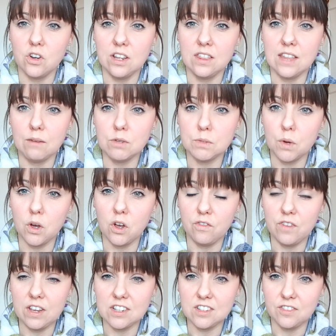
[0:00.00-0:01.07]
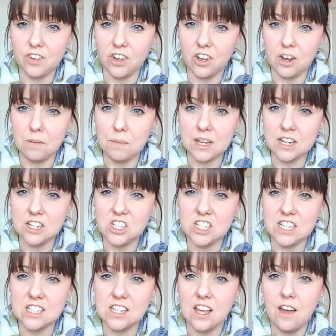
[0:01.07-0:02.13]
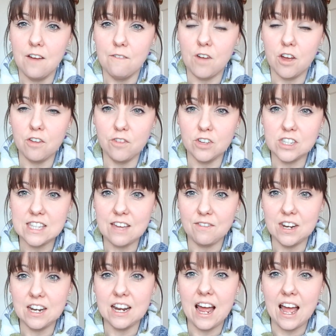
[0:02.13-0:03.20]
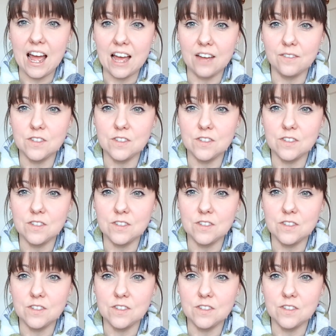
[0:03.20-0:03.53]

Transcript: and that was perfect for her because she's 5'7½",